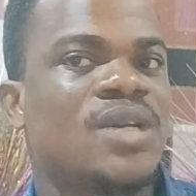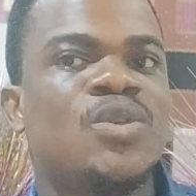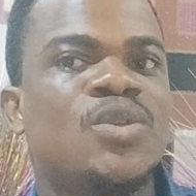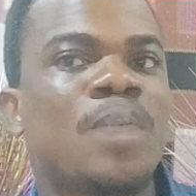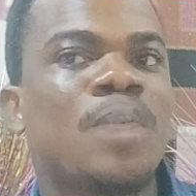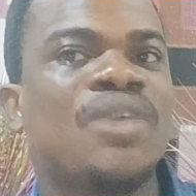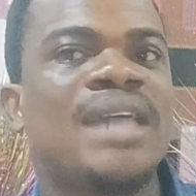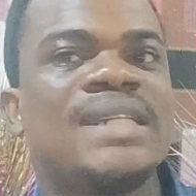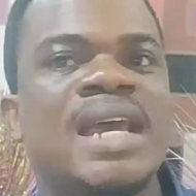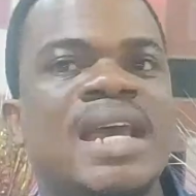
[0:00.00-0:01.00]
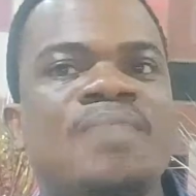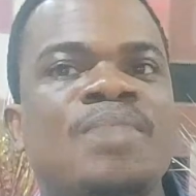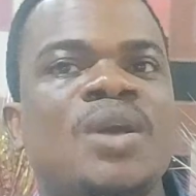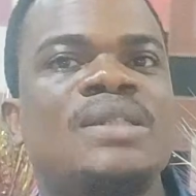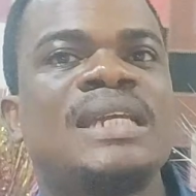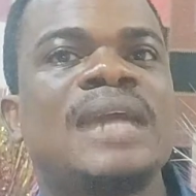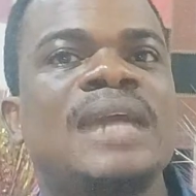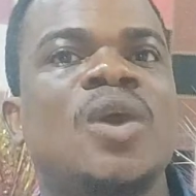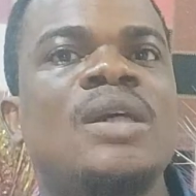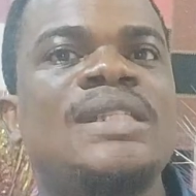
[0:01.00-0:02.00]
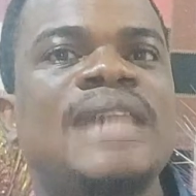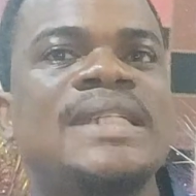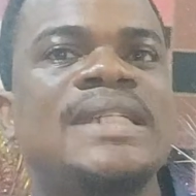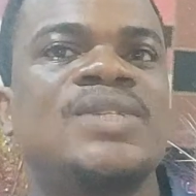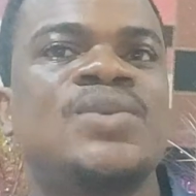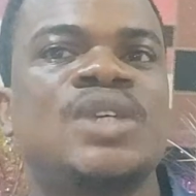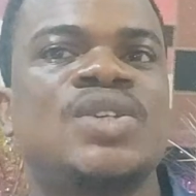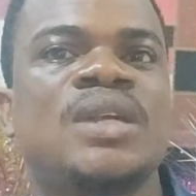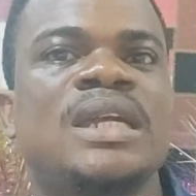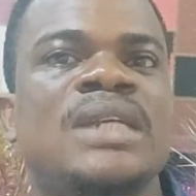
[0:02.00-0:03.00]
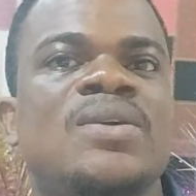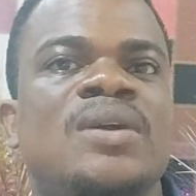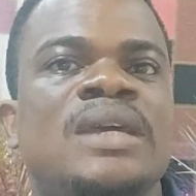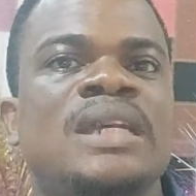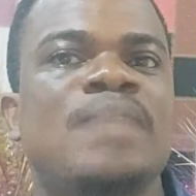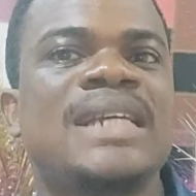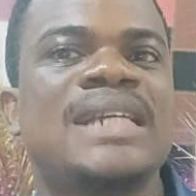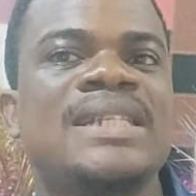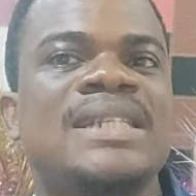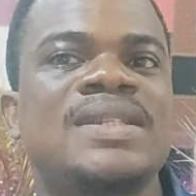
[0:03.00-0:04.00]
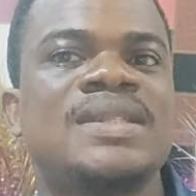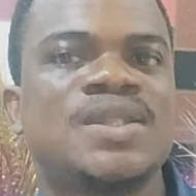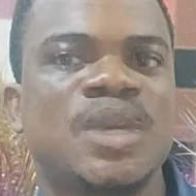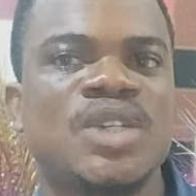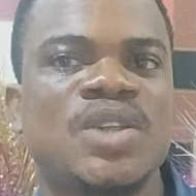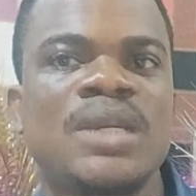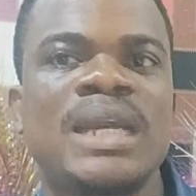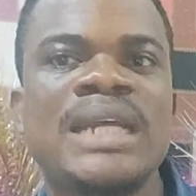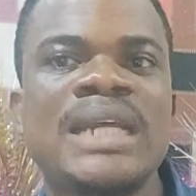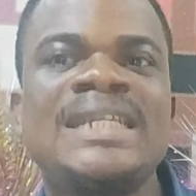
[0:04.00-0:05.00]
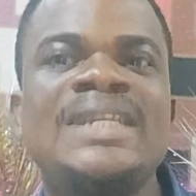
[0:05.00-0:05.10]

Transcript: It will not be right, because in an urgent situation, in an emergency situation, the